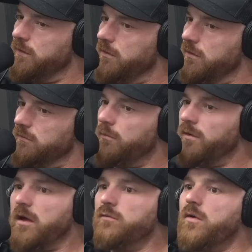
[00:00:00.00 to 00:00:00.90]
or I
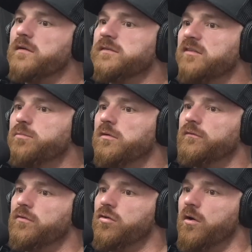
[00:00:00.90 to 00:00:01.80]
was guest
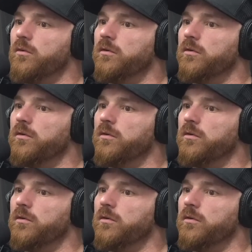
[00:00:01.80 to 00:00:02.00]
posing for your show.